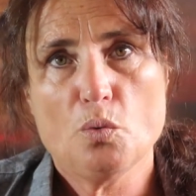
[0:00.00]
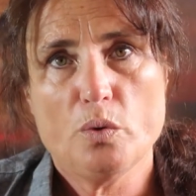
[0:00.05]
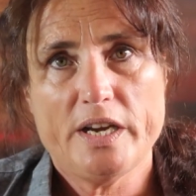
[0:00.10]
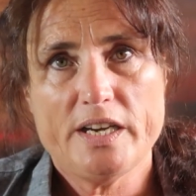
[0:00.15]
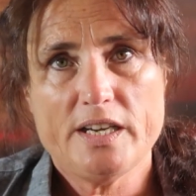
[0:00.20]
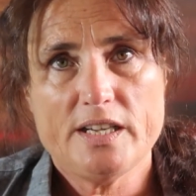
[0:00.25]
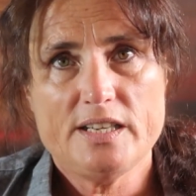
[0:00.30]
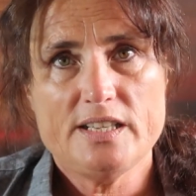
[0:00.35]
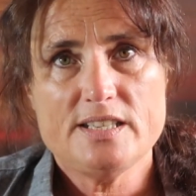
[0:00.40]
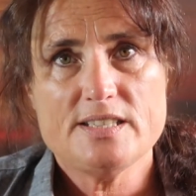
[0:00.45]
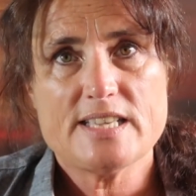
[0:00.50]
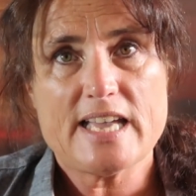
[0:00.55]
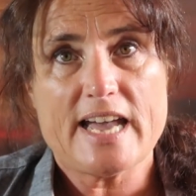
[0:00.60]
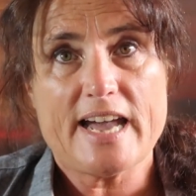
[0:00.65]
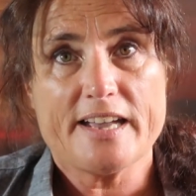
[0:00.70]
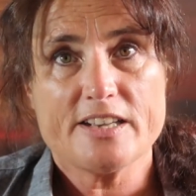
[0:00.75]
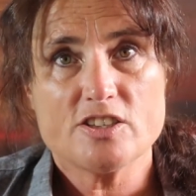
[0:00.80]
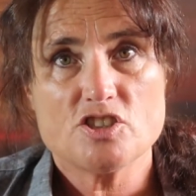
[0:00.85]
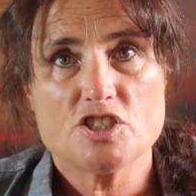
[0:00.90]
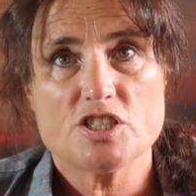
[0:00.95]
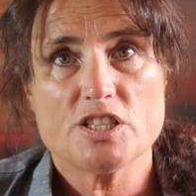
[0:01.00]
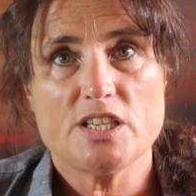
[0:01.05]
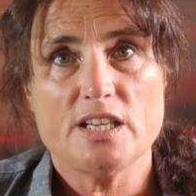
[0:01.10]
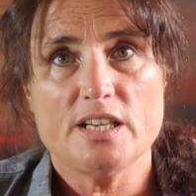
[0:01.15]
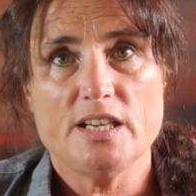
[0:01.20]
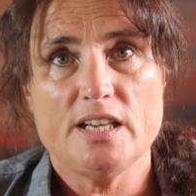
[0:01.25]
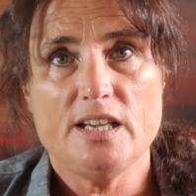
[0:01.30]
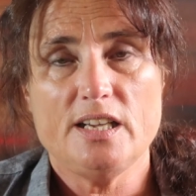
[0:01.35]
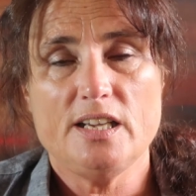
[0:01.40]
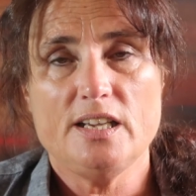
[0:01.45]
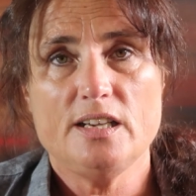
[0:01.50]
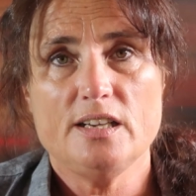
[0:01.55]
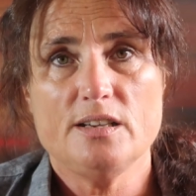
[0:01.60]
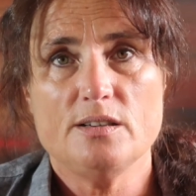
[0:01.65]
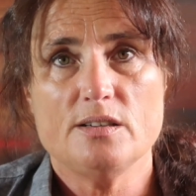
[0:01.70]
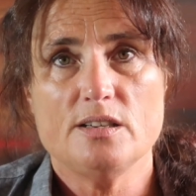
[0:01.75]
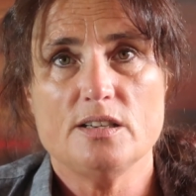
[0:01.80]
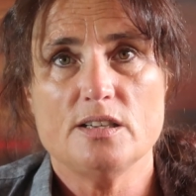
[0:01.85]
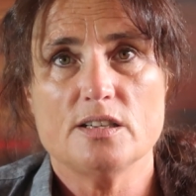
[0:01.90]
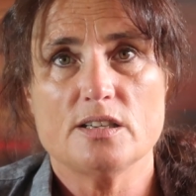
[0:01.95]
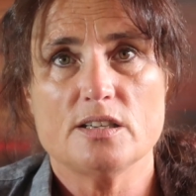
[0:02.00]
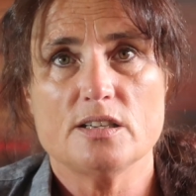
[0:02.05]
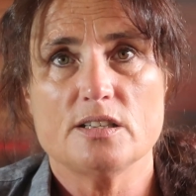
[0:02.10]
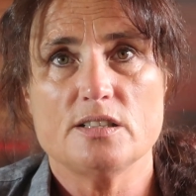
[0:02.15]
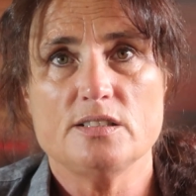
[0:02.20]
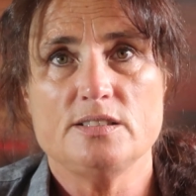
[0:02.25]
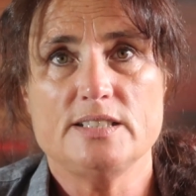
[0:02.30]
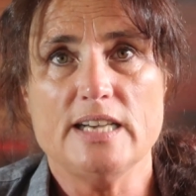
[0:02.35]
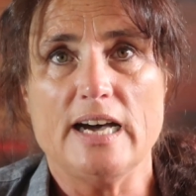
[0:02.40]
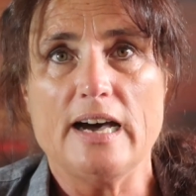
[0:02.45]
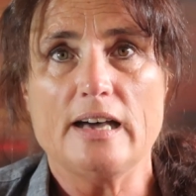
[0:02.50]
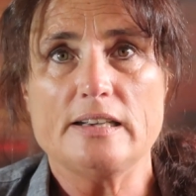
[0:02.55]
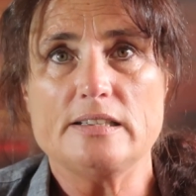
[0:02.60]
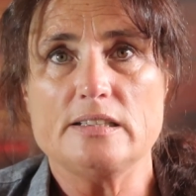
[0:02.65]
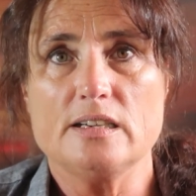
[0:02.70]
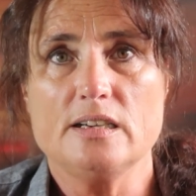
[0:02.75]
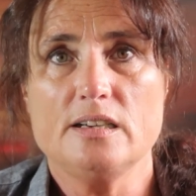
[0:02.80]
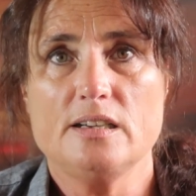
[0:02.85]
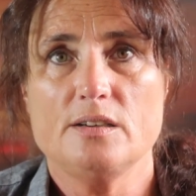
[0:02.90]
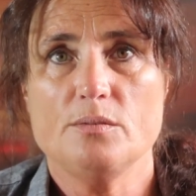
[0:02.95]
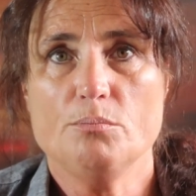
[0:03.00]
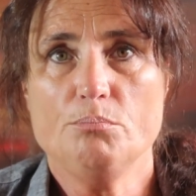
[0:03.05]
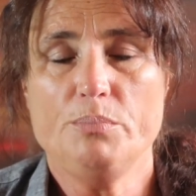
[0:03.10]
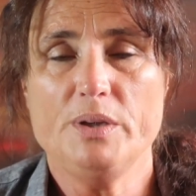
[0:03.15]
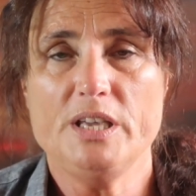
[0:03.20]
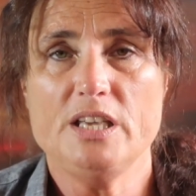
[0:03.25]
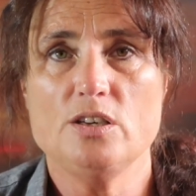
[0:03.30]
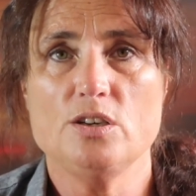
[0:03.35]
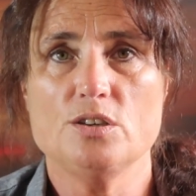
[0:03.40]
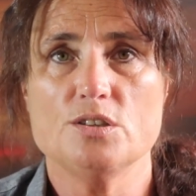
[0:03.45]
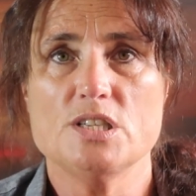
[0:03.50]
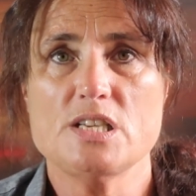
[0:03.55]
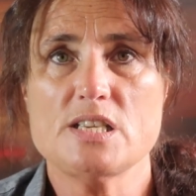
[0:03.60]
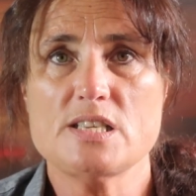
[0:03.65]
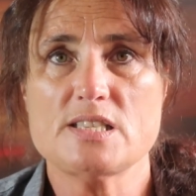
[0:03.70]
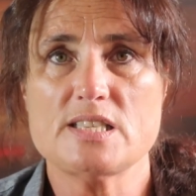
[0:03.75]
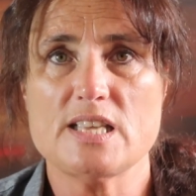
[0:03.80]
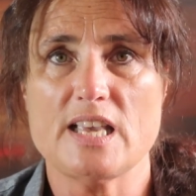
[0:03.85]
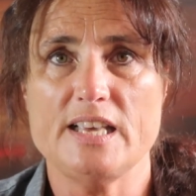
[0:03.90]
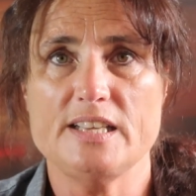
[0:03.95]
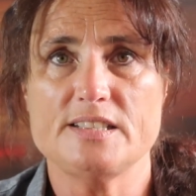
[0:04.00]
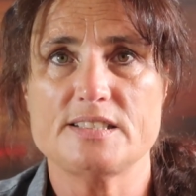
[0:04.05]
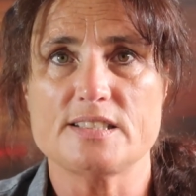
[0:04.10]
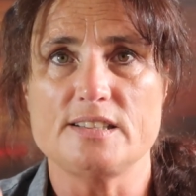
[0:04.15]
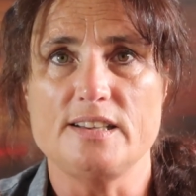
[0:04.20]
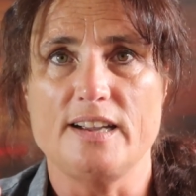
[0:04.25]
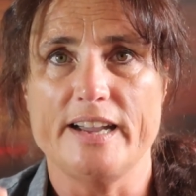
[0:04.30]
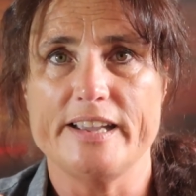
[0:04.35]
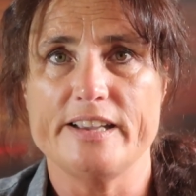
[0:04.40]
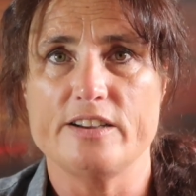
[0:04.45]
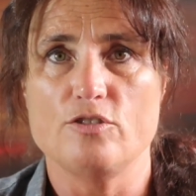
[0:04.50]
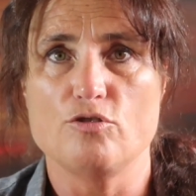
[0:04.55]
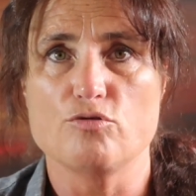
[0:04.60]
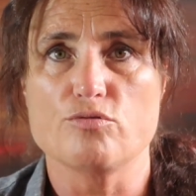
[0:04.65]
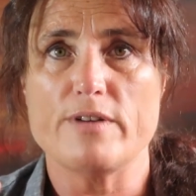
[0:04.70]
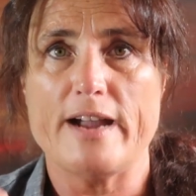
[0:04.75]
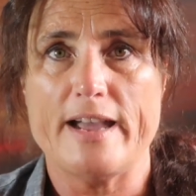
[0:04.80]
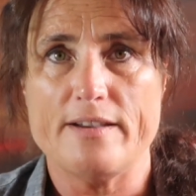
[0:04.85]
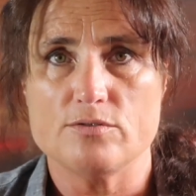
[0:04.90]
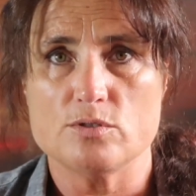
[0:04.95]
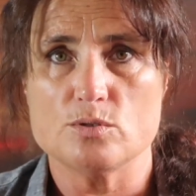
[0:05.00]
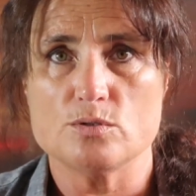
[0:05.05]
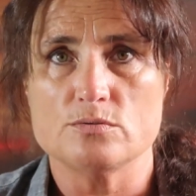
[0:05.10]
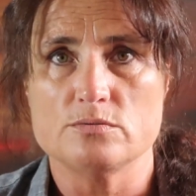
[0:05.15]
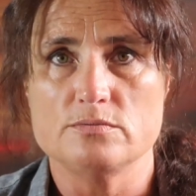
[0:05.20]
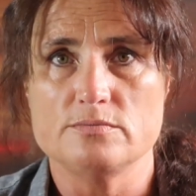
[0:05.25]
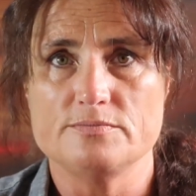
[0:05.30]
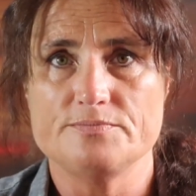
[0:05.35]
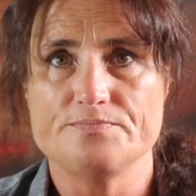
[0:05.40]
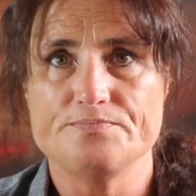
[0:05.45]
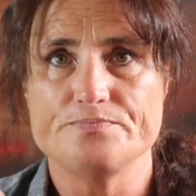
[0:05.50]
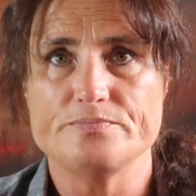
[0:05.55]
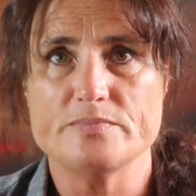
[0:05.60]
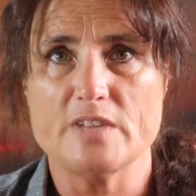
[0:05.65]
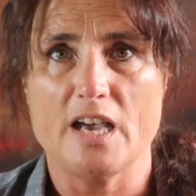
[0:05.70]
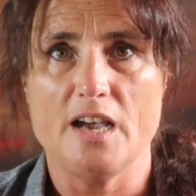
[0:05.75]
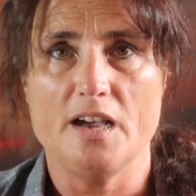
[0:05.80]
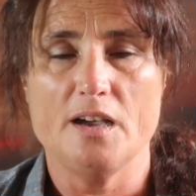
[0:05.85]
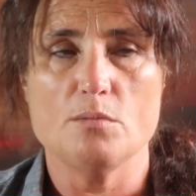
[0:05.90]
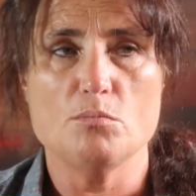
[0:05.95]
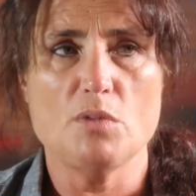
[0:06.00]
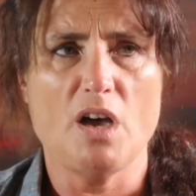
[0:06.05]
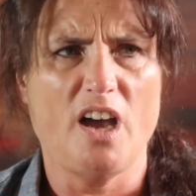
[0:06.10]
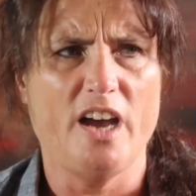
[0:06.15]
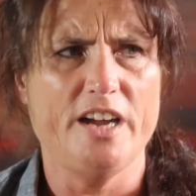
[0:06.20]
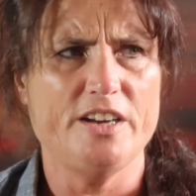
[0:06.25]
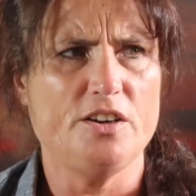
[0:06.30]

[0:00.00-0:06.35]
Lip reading: when it is actually done because it's like gravel. I